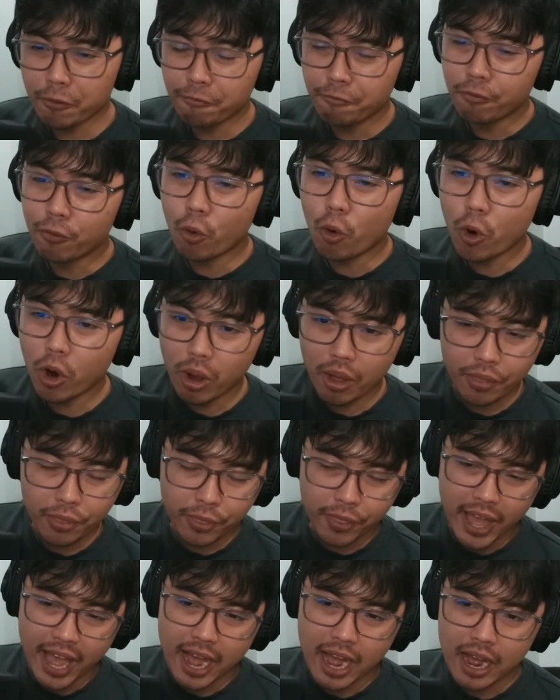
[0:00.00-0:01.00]

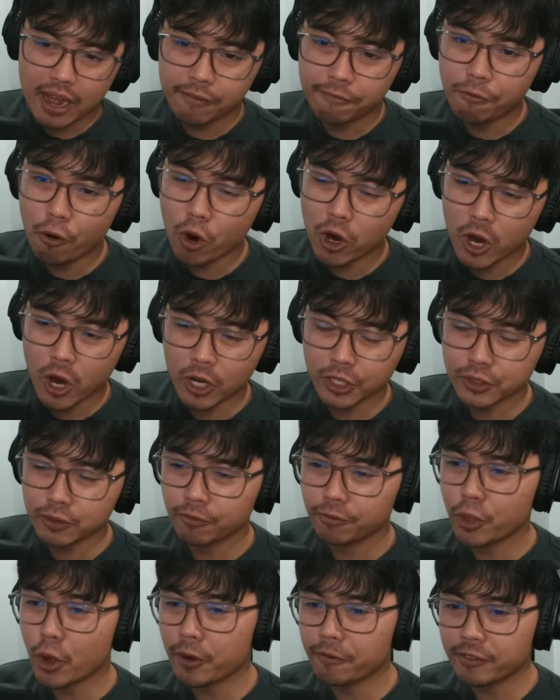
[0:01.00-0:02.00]
4 cost,
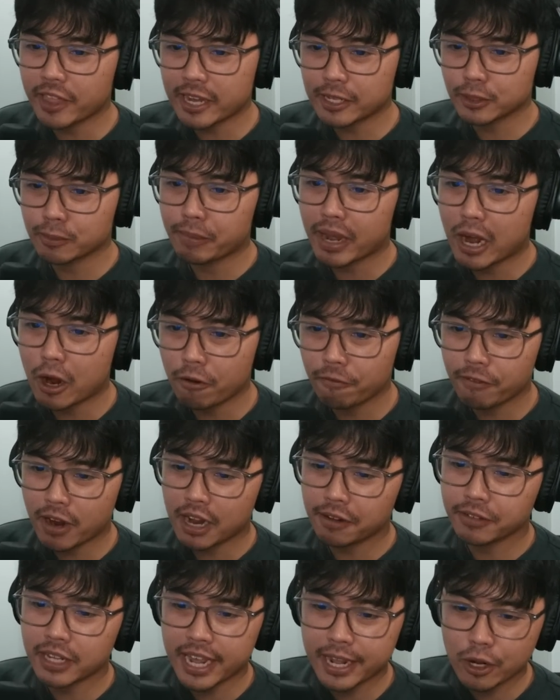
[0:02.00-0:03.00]
30,000 power,
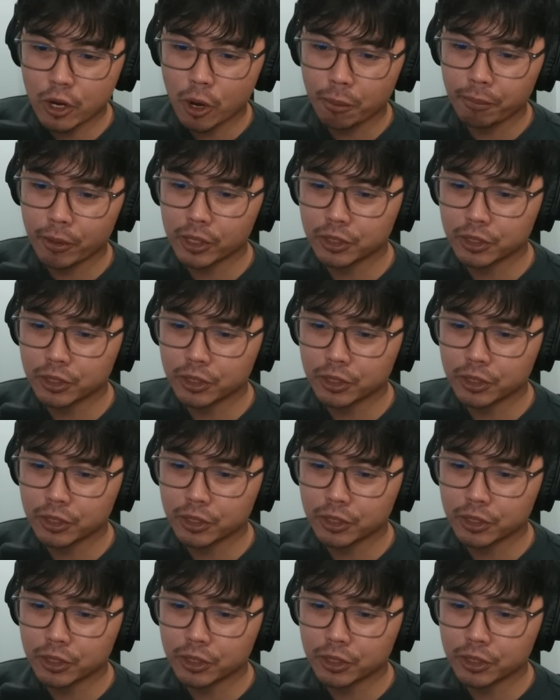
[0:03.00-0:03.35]
5k combo.